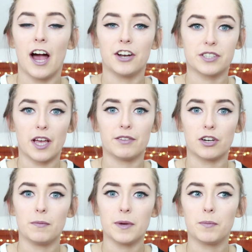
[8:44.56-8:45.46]
and just have
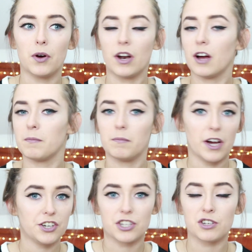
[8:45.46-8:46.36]
that on me, but
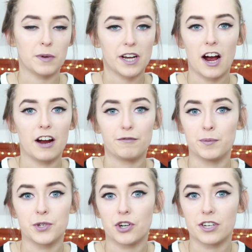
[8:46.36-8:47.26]
I just use my card for
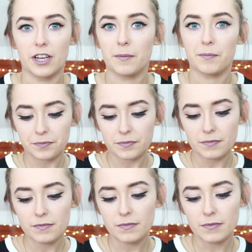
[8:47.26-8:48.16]
the majority.
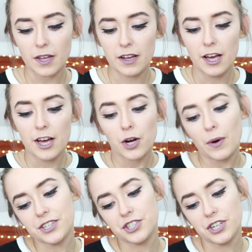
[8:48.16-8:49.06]

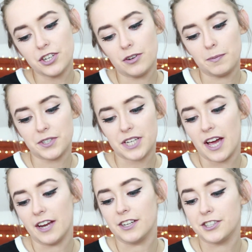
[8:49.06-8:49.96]
Question number
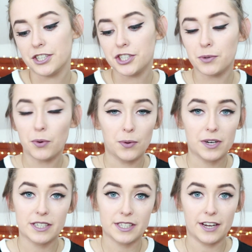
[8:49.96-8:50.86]
10, did you
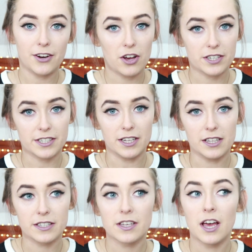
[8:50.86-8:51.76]
only stay in
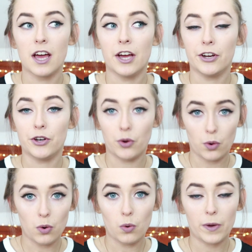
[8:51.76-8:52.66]
hostels?
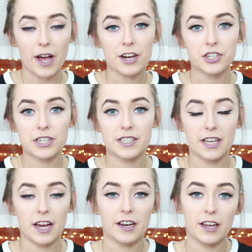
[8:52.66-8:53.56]
No, we actually
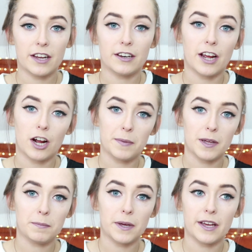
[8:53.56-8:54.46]
stayed in an
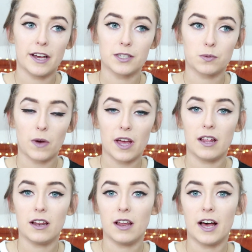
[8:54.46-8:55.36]
Airbnb as
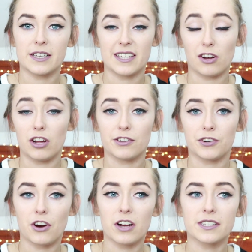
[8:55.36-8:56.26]
well as like all the
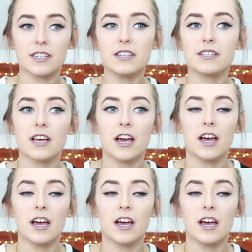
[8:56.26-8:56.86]
other hostels.